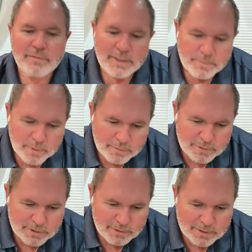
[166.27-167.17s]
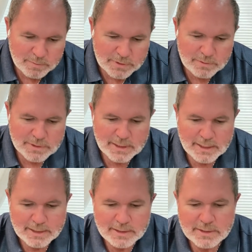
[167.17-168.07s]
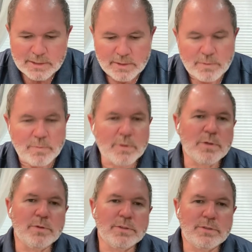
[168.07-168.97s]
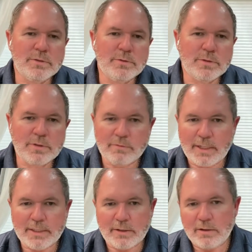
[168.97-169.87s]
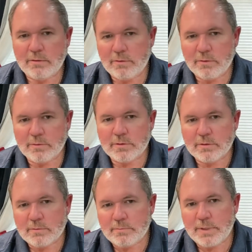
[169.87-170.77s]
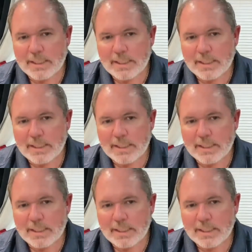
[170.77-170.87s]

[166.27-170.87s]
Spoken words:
Facebook restricts what you say. So we're going to create our own